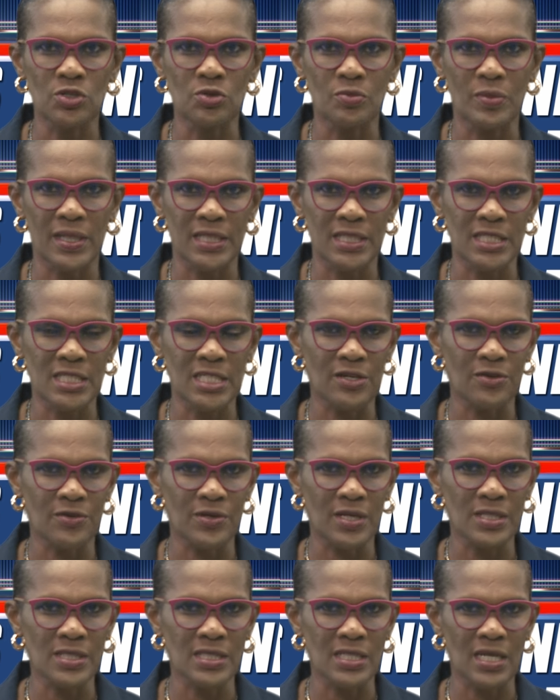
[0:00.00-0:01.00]

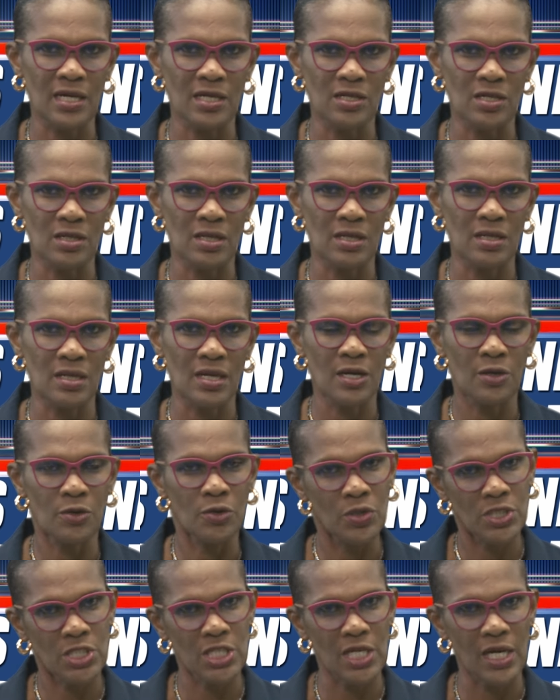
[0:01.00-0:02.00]
Humanitarians,
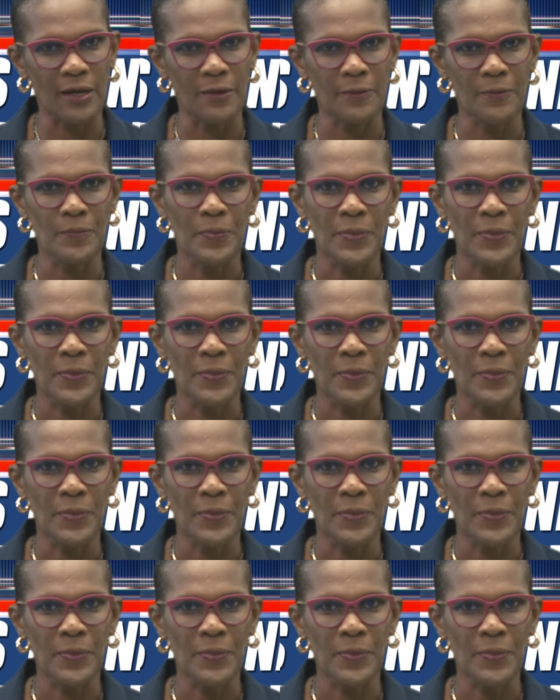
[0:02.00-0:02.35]
AOJA.